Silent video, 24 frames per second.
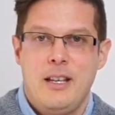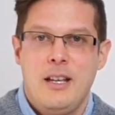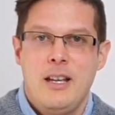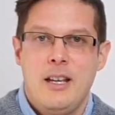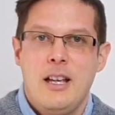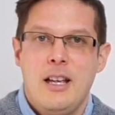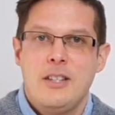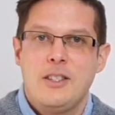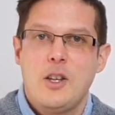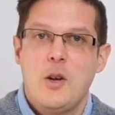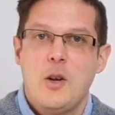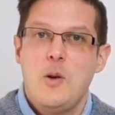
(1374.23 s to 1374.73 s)

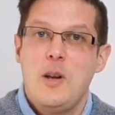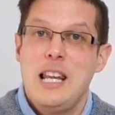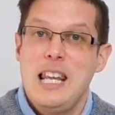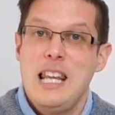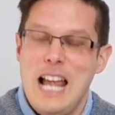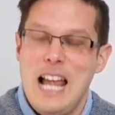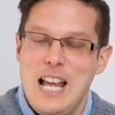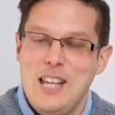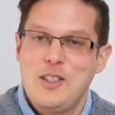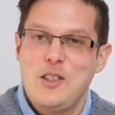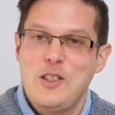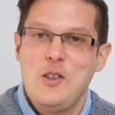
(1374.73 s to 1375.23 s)
So
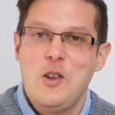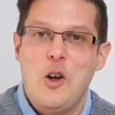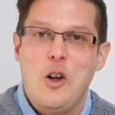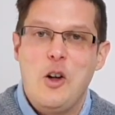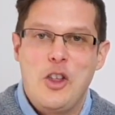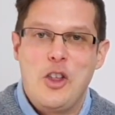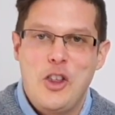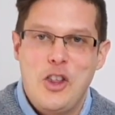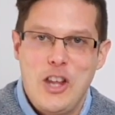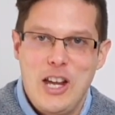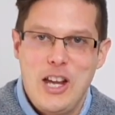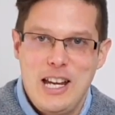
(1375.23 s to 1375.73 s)
let's not
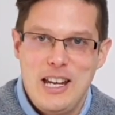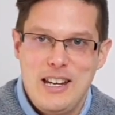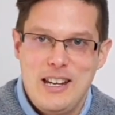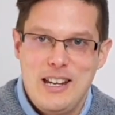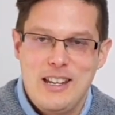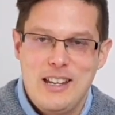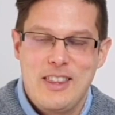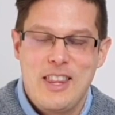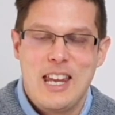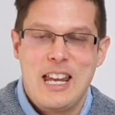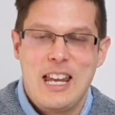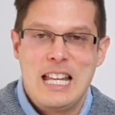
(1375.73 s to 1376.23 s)
think
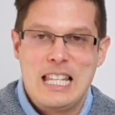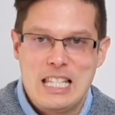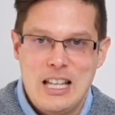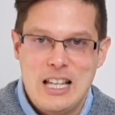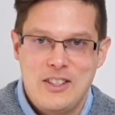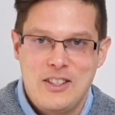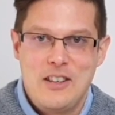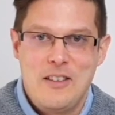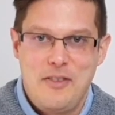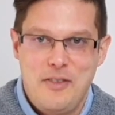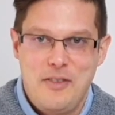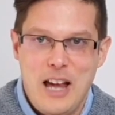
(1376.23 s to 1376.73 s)
that it doesn't
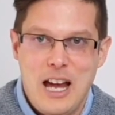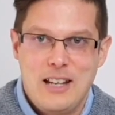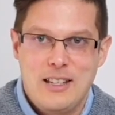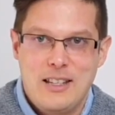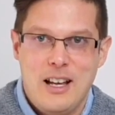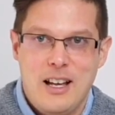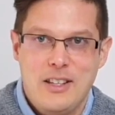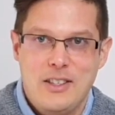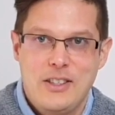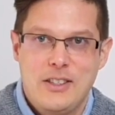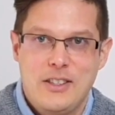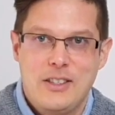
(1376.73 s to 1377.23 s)
affect
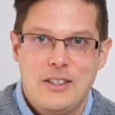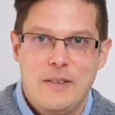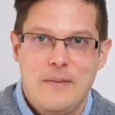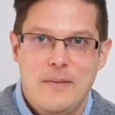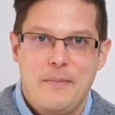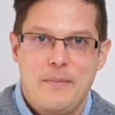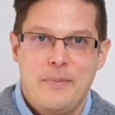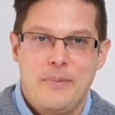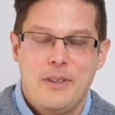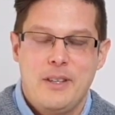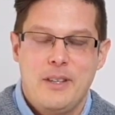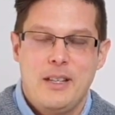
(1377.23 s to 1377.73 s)
us,
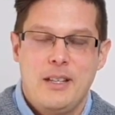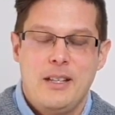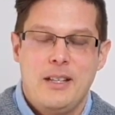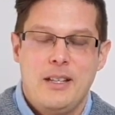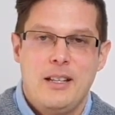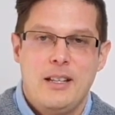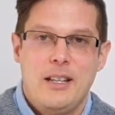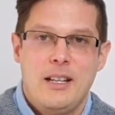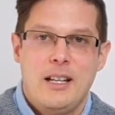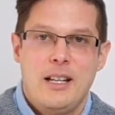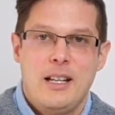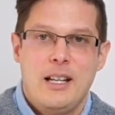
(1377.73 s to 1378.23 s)

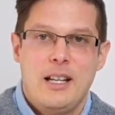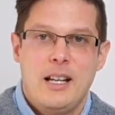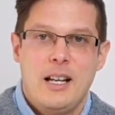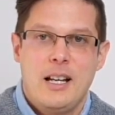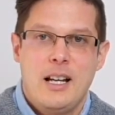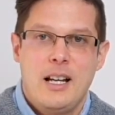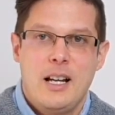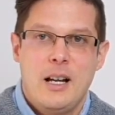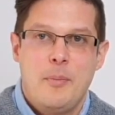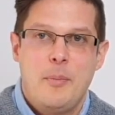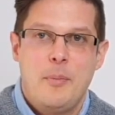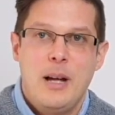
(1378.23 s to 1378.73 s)

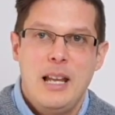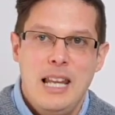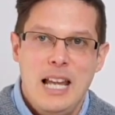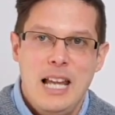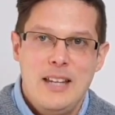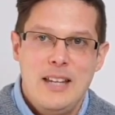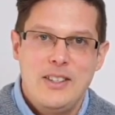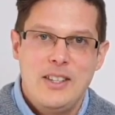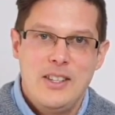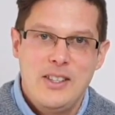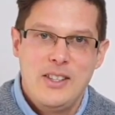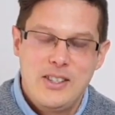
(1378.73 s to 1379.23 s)
but
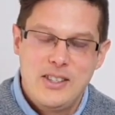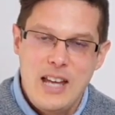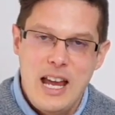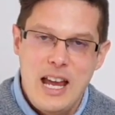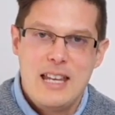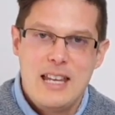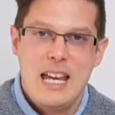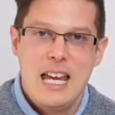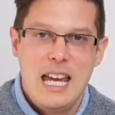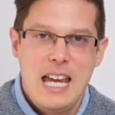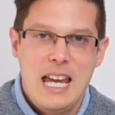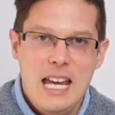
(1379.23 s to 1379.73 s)
let's instead
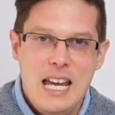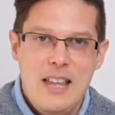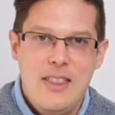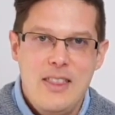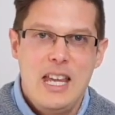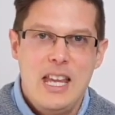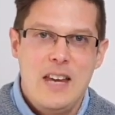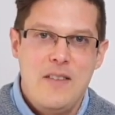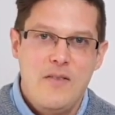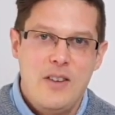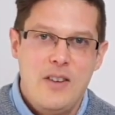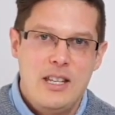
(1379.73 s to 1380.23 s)
hear the
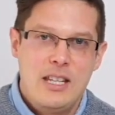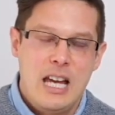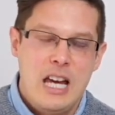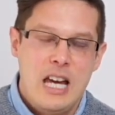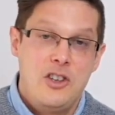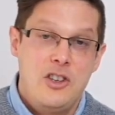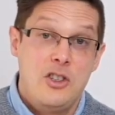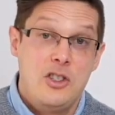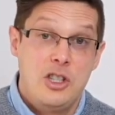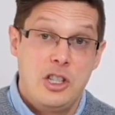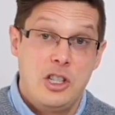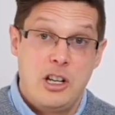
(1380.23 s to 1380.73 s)

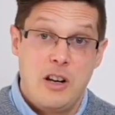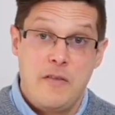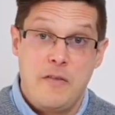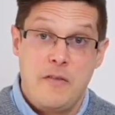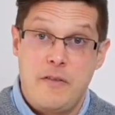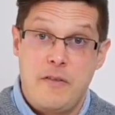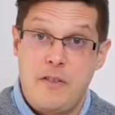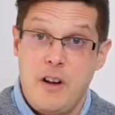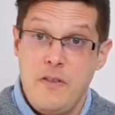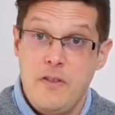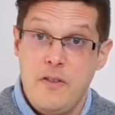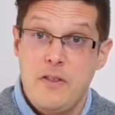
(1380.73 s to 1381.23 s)
invitation to
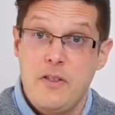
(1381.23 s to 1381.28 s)
confront